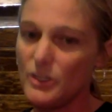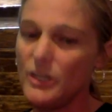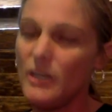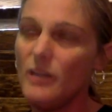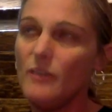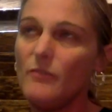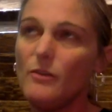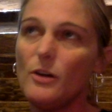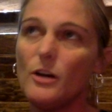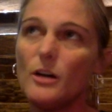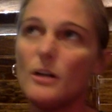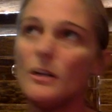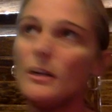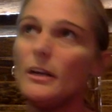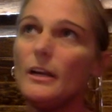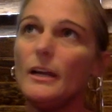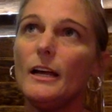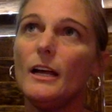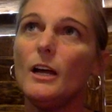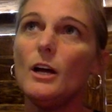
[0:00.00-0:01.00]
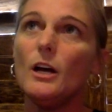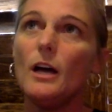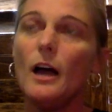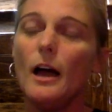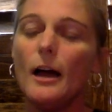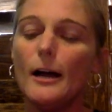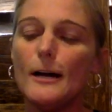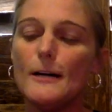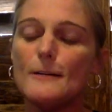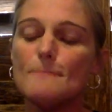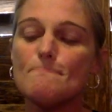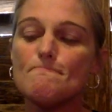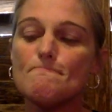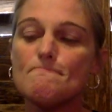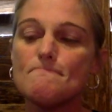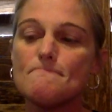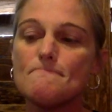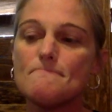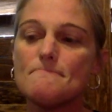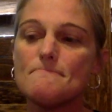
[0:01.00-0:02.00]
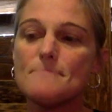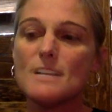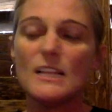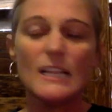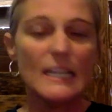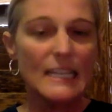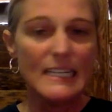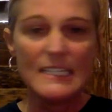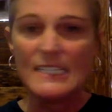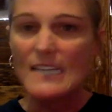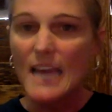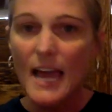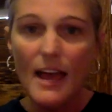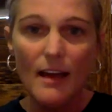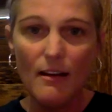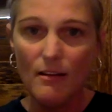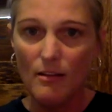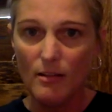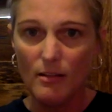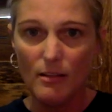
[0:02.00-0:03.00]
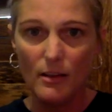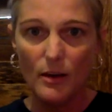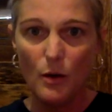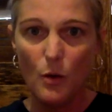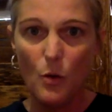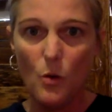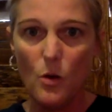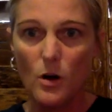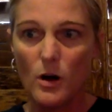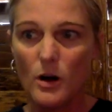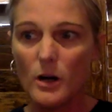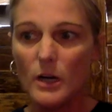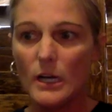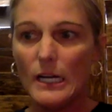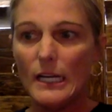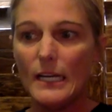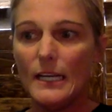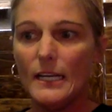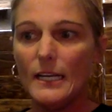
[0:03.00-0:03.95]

any of our clientele, or